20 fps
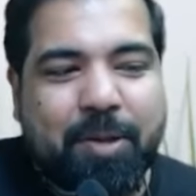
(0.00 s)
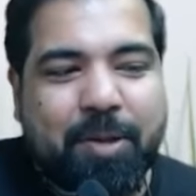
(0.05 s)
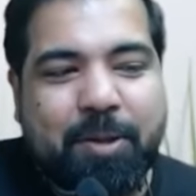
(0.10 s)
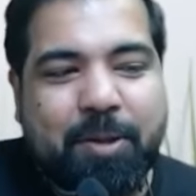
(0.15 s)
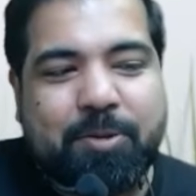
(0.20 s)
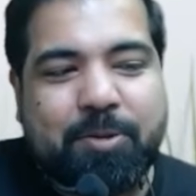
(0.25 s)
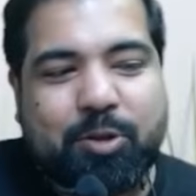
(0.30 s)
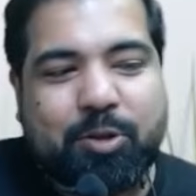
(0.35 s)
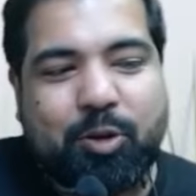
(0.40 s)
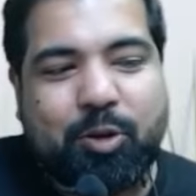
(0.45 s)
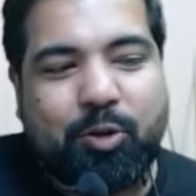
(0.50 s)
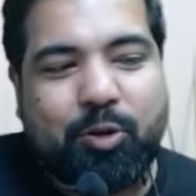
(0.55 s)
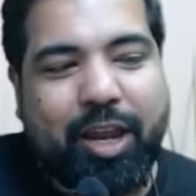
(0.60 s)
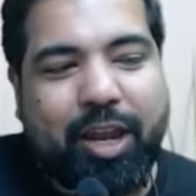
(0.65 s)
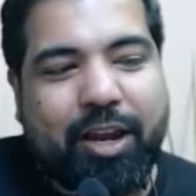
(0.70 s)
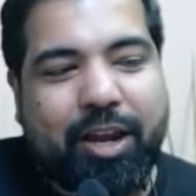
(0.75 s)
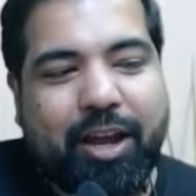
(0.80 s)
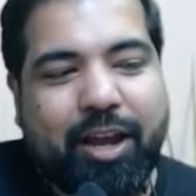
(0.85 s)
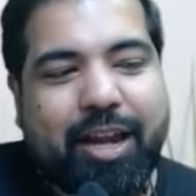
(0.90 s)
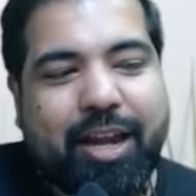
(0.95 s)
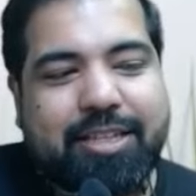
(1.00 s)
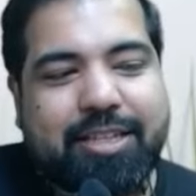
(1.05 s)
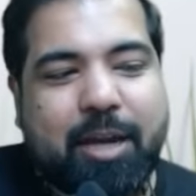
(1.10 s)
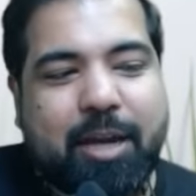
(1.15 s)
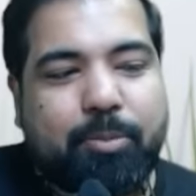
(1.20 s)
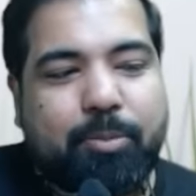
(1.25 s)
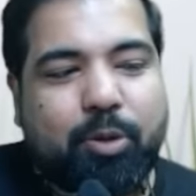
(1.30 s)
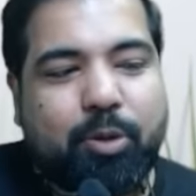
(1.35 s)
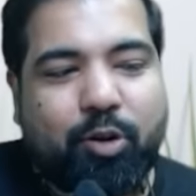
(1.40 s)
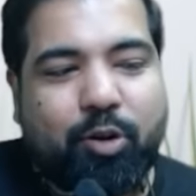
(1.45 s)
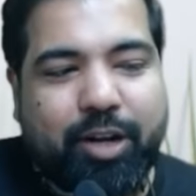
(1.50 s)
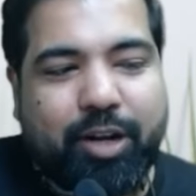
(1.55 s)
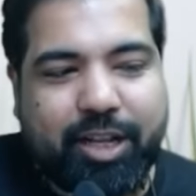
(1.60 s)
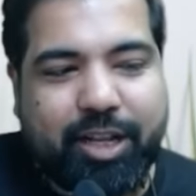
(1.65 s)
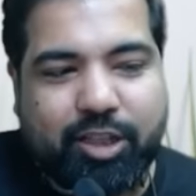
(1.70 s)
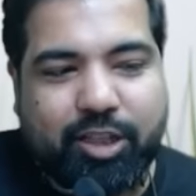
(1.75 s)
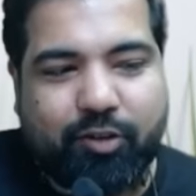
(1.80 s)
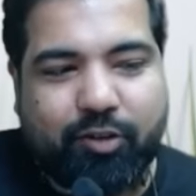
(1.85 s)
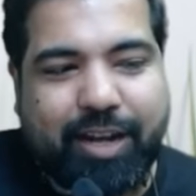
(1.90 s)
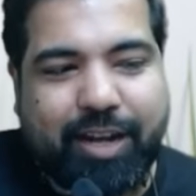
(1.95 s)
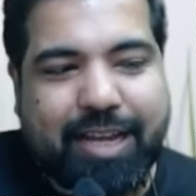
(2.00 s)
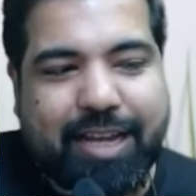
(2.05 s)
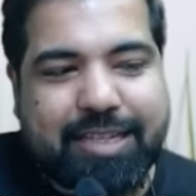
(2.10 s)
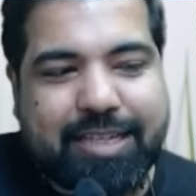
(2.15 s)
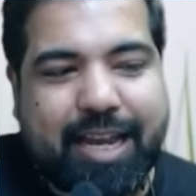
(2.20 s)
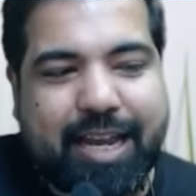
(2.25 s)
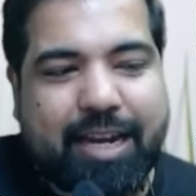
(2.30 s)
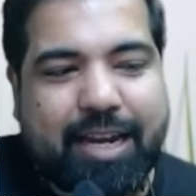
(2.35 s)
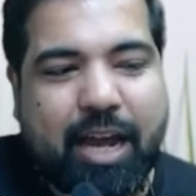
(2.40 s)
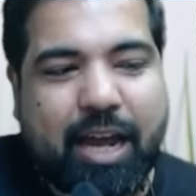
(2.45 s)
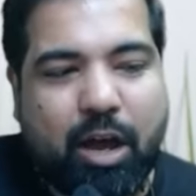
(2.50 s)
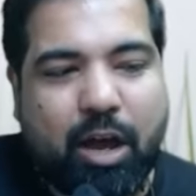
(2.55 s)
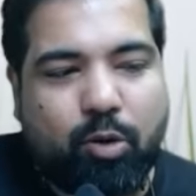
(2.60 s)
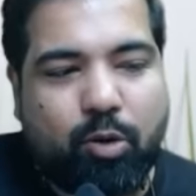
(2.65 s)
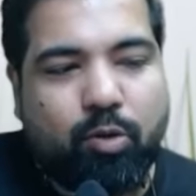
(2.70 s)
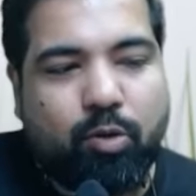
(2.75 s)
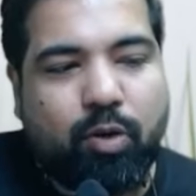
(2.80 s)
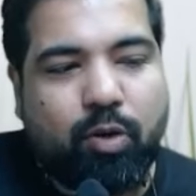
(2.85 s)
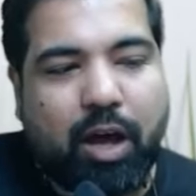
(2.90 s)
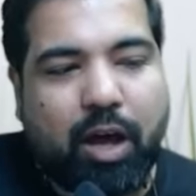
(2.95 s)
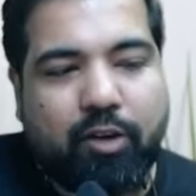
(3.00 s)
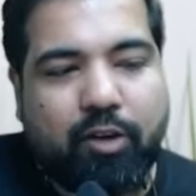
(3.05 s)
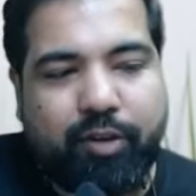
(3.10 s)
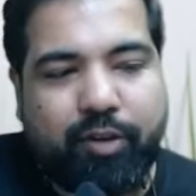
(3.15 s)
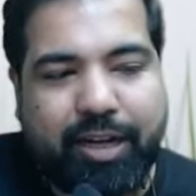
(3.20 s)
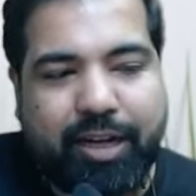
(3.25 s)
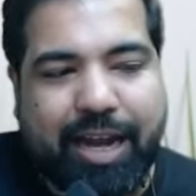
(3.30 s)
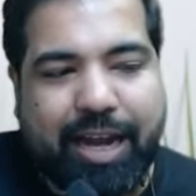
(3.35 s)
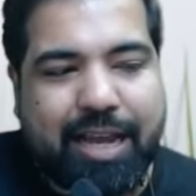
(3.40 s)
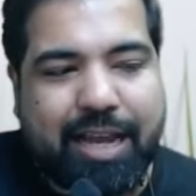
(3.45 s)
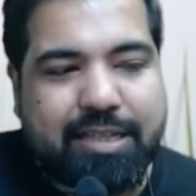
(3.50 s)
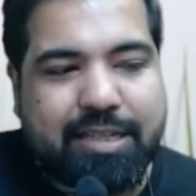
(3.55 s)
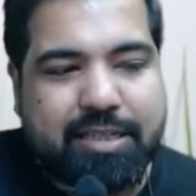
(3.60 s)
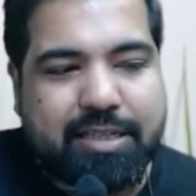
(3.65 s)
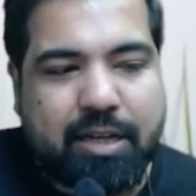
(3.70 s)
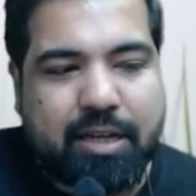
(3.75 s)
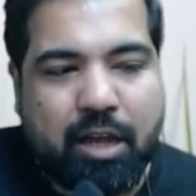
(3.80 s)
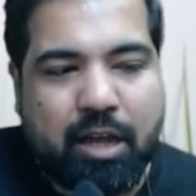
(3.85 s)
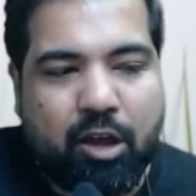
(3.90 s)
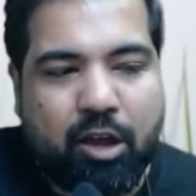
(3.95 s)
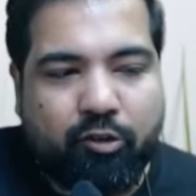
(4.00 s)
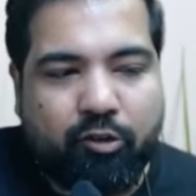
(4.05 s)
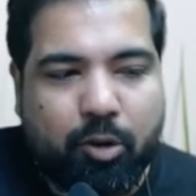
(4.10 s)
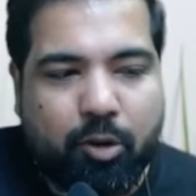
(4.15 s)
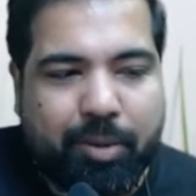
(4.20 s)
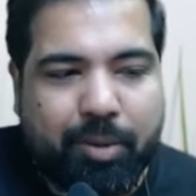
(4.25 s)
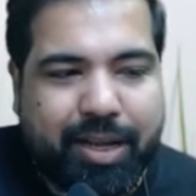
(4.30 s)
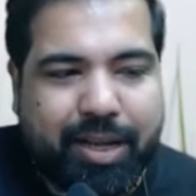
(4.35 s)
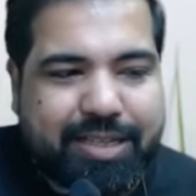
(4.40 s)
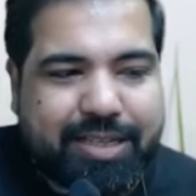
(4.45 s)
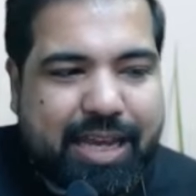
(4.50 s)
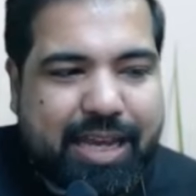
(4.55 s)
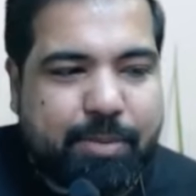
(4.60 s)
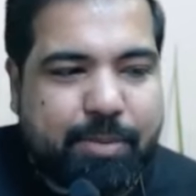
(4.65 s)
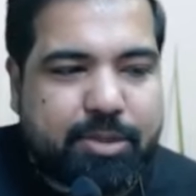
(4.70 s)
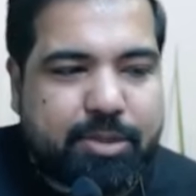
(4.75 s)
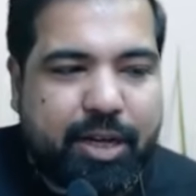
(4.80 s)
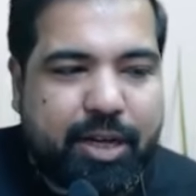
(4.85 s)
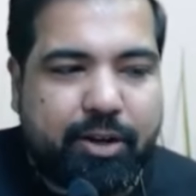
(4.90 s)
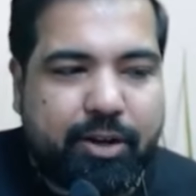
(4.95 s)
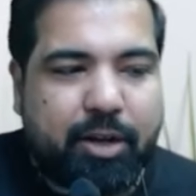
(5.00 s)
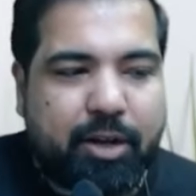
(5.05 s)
So looking at a chapter called rates of tax and how are we taxed from an exam centric